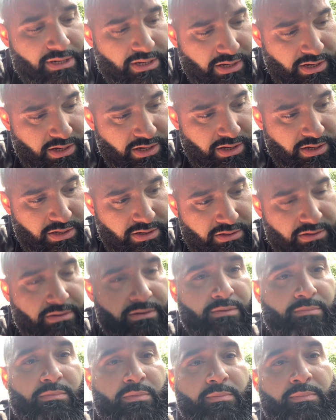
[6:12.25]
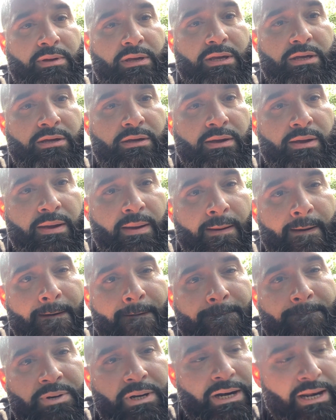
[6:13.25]
Uh, I'm gonna be
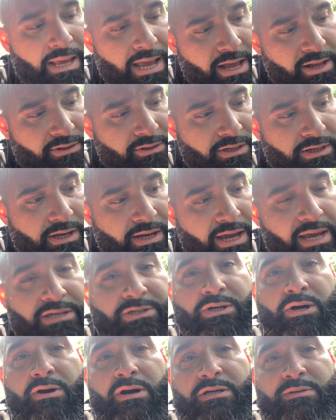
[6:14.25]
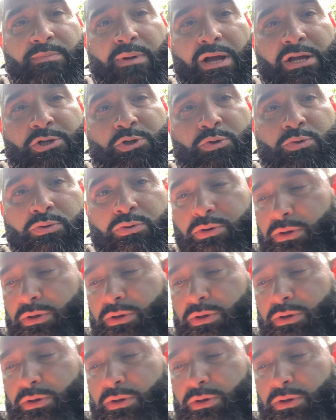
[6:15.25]
pulling out the S R S module